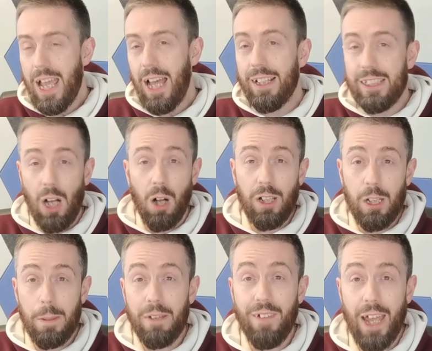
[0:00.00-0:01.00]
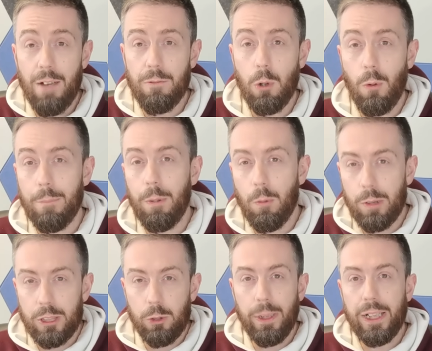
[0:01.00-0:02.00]
And these aren't gonna be for everyone, but I
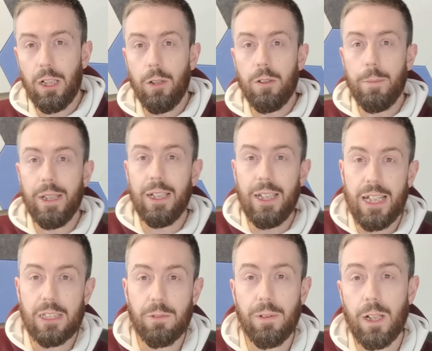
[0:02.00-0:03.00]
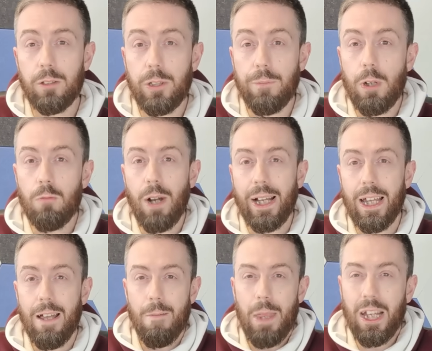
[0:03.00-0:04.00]
wanted to include them in the list for those of you
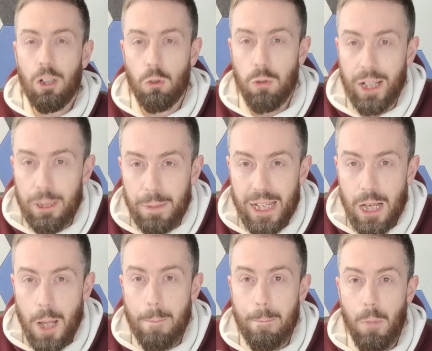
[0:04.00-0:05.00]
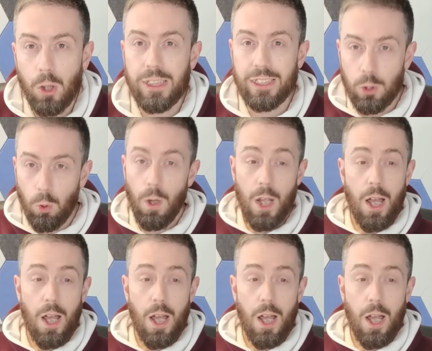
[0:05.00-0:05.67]
running incredibly modest or